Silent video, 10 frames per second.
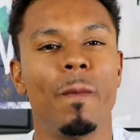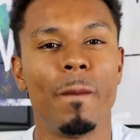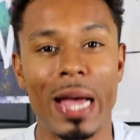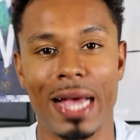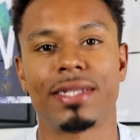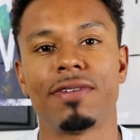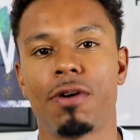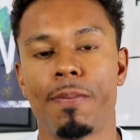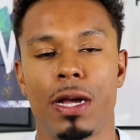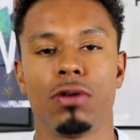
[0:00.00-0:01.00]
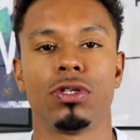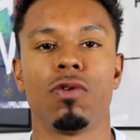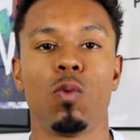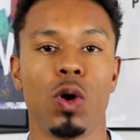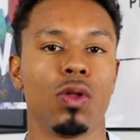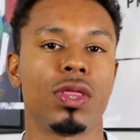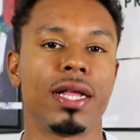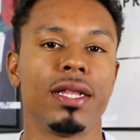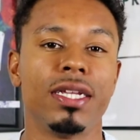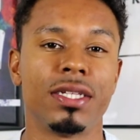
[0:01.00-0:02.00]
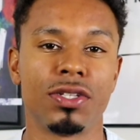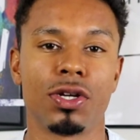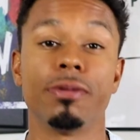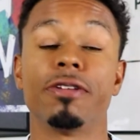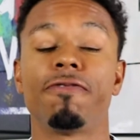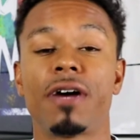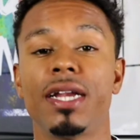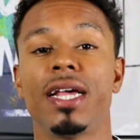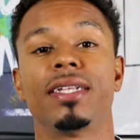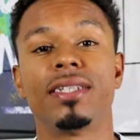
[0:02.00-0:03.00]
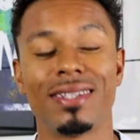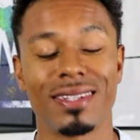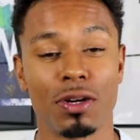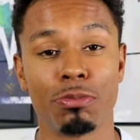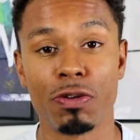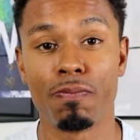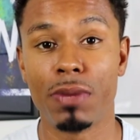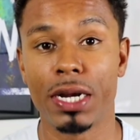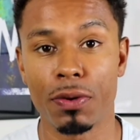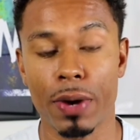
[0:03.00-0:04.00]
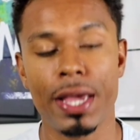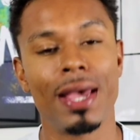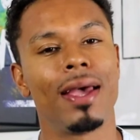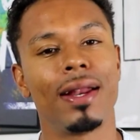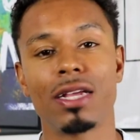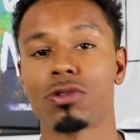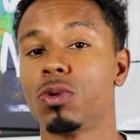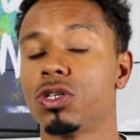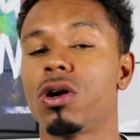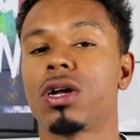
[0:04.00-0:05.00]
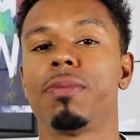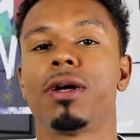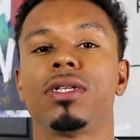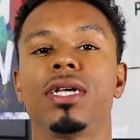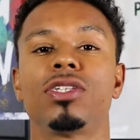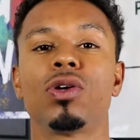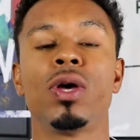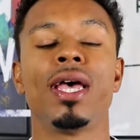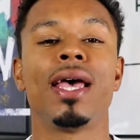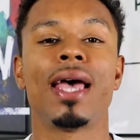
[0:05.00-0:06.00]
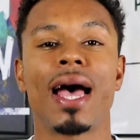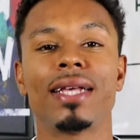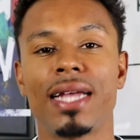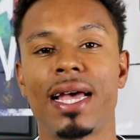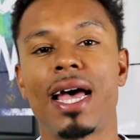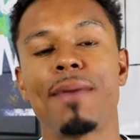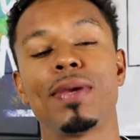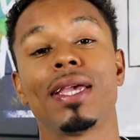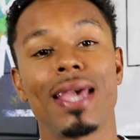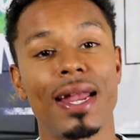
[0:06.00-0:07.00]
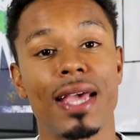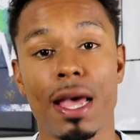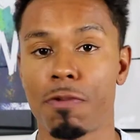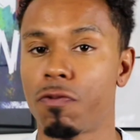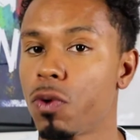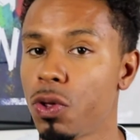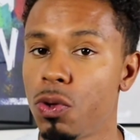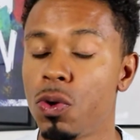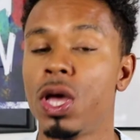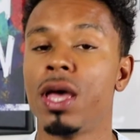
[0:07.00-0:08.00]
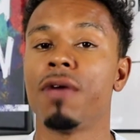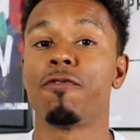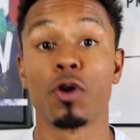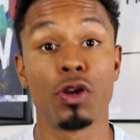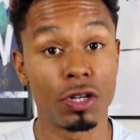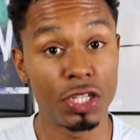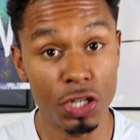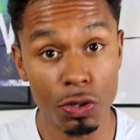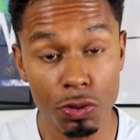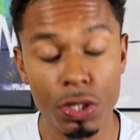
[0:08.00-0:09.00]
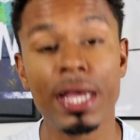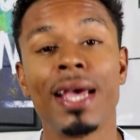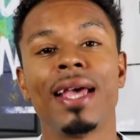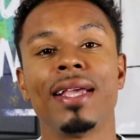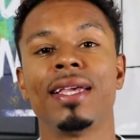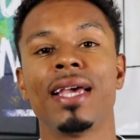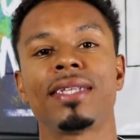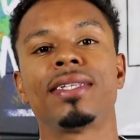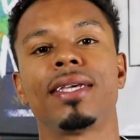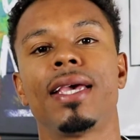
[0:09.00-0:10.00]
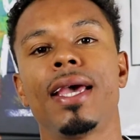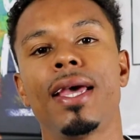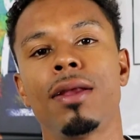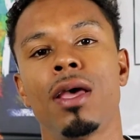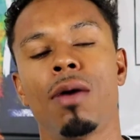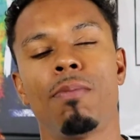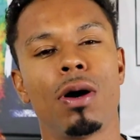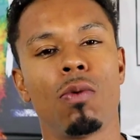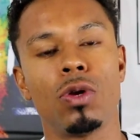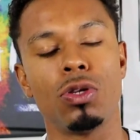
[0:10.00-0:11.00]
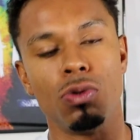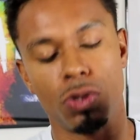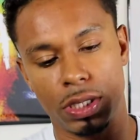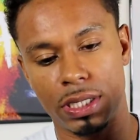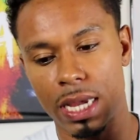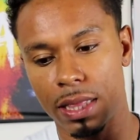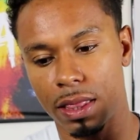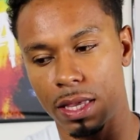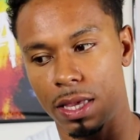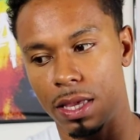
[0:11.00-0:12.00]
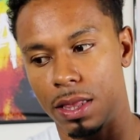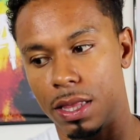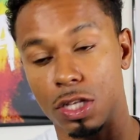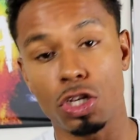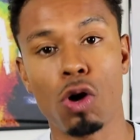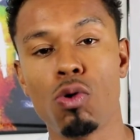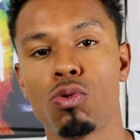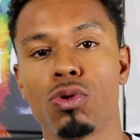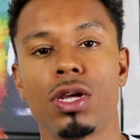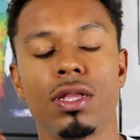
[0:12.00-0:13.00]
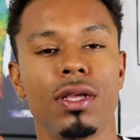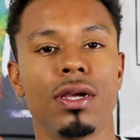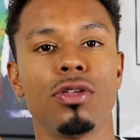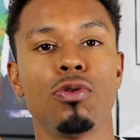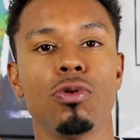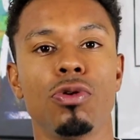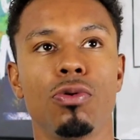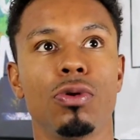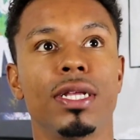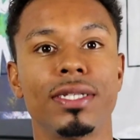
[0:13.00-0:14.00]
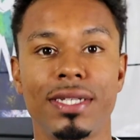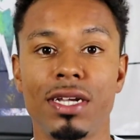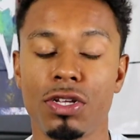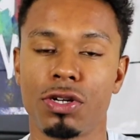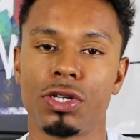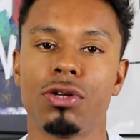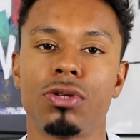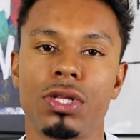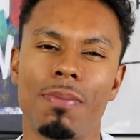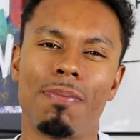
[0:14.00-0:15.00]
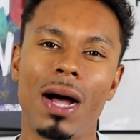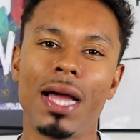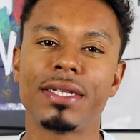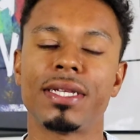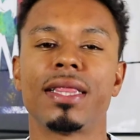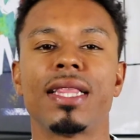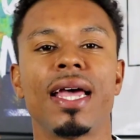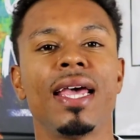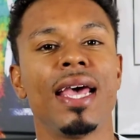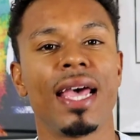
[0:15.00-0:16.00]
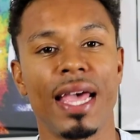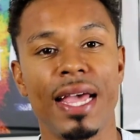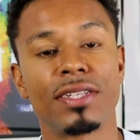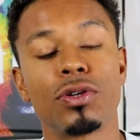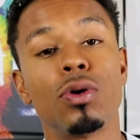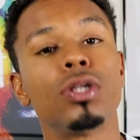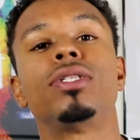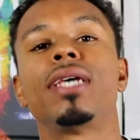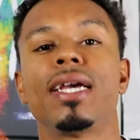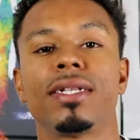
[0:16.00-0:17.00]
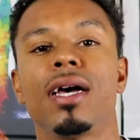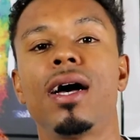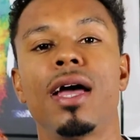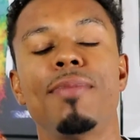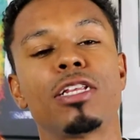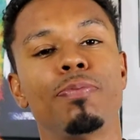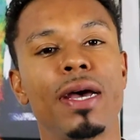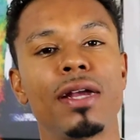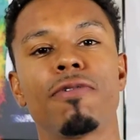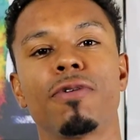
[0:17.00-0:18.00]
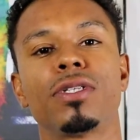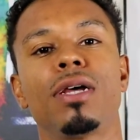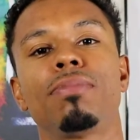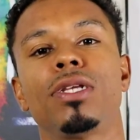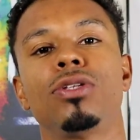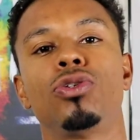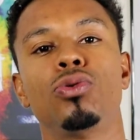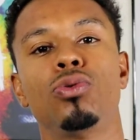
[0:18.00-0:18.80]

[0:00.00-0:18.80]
massive amounts of wealth, at least in terms of finances, in terms of money, right? And that's what we're talking about today. So has that happened? Can it happen for you, for your children? Yes, it can. But when you set the tone, you instill in your children the mindset that it's going to take time. It's better for someone